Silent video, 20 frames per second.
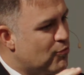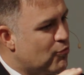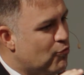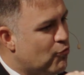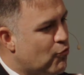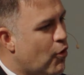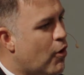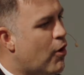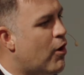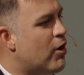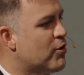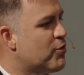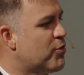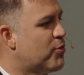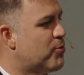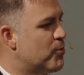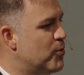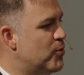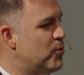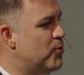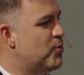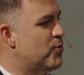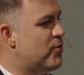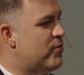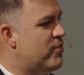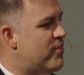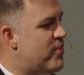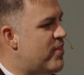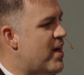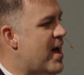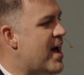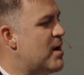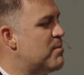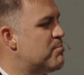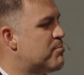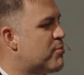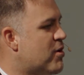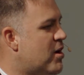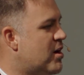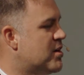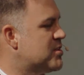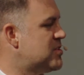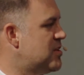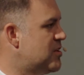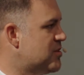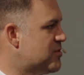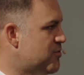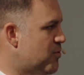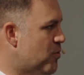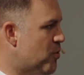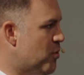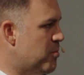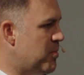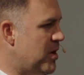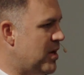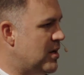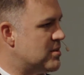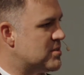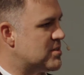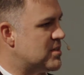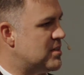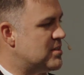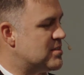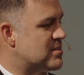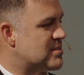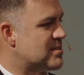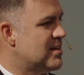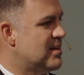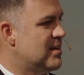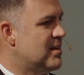talk through that process for me as